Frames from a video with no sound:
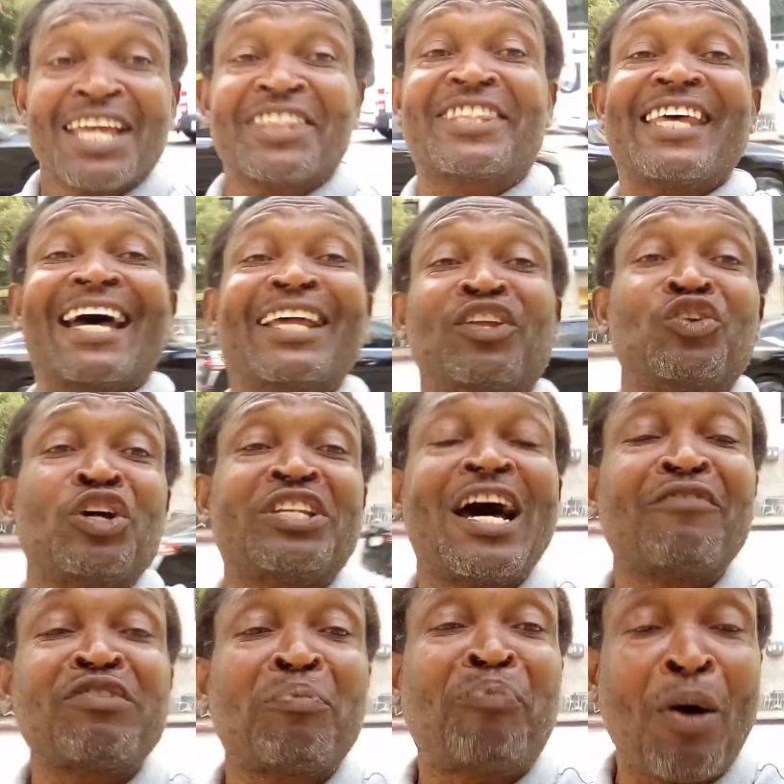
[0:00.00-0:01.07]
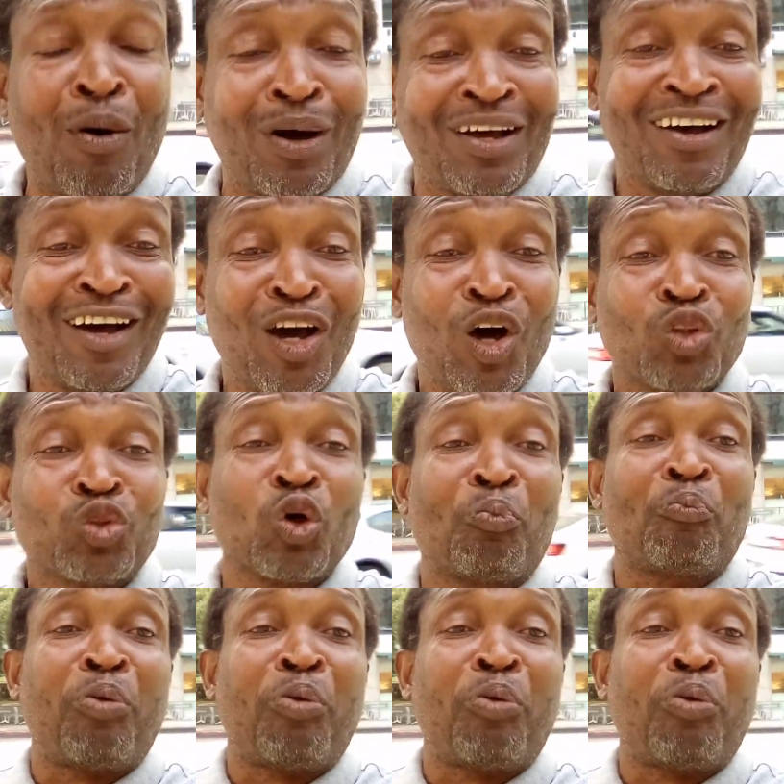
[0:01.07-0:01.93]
They do not have the power to